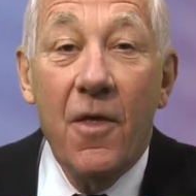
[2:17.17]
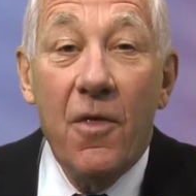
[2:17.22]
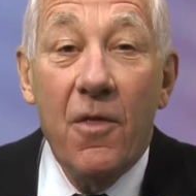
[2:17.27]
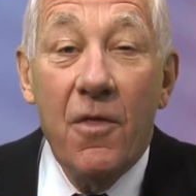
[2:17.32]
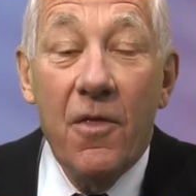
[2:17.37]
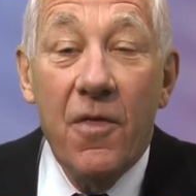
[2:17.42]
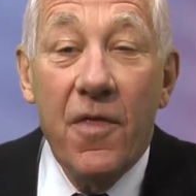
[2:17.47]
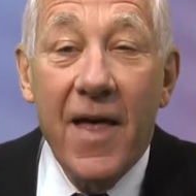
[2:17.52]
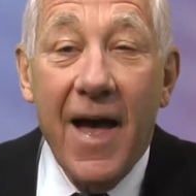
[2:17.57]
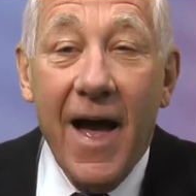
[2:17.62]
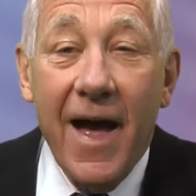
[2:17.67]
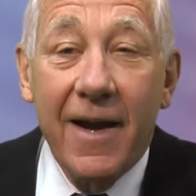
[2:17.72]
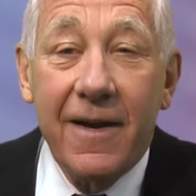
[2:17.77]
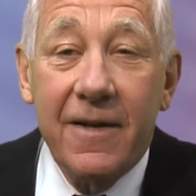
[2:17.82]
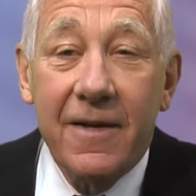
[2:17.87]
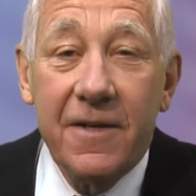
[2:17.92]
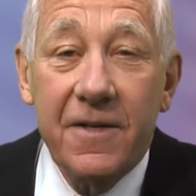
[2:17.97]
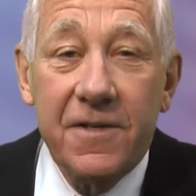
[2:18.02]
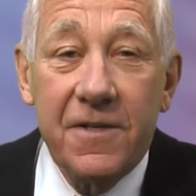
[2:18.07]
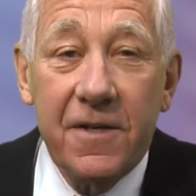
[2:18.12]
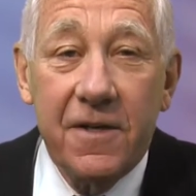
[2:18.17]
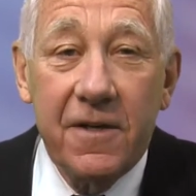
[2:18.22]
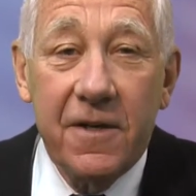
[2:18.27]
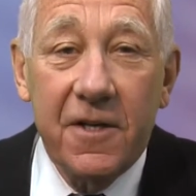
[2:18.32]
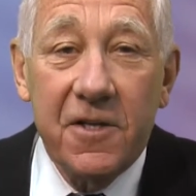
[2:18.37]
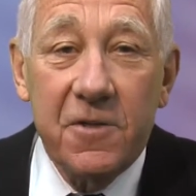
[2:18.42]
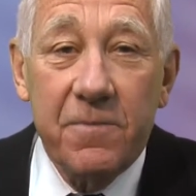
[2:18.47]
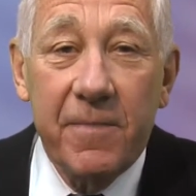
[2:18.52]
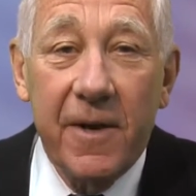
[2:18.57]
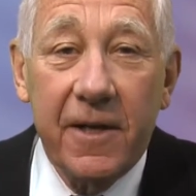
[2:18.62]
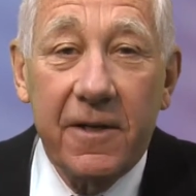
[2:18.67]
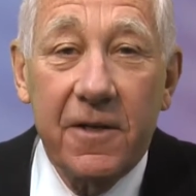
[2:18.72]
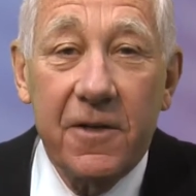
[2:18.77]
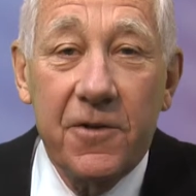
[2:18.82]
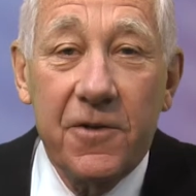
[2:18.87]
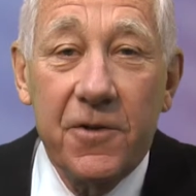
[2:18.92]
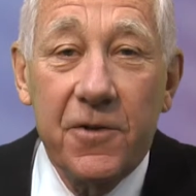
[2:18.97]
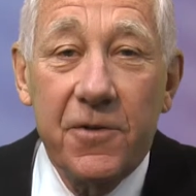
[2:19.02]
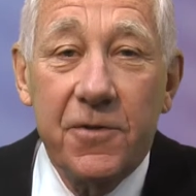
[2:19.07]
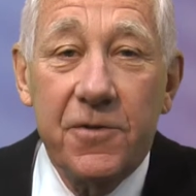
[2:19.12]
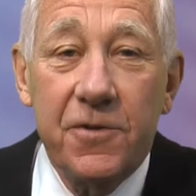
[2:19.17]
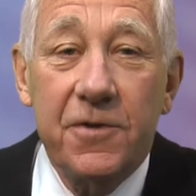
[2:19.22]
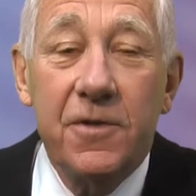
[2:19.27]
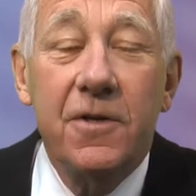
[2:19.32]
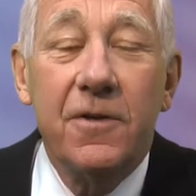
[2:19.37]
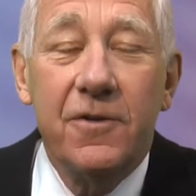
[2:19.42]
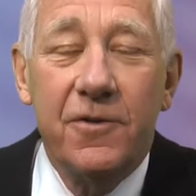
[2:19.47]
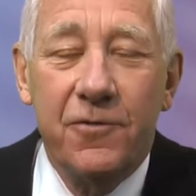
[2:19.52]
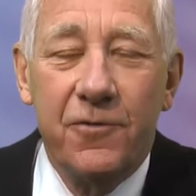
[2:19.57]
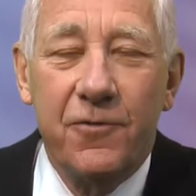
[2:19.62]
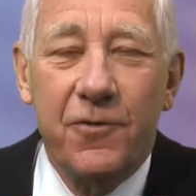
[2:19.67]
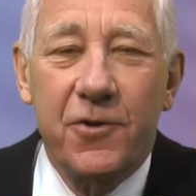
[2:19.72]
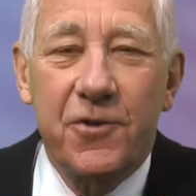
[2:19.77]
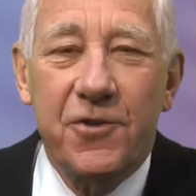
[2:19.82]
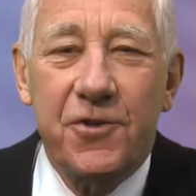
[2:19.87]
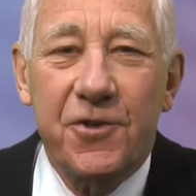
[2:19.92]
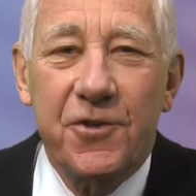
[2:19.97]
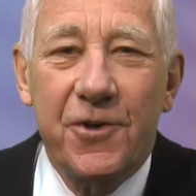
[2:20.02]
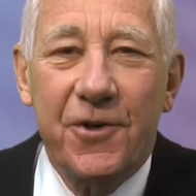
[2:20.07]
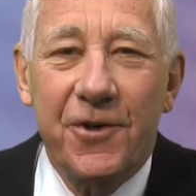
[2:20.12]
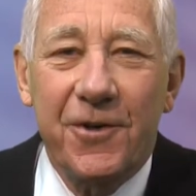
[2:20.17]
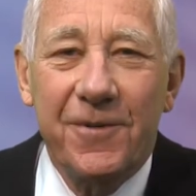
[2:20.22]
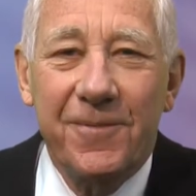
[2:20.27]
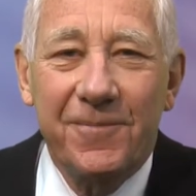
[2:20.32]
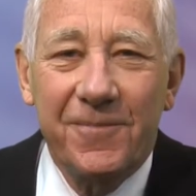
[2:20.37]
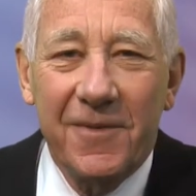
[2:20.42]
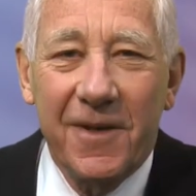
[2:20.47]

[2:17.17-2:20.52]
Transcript: That is unexpected news for sure.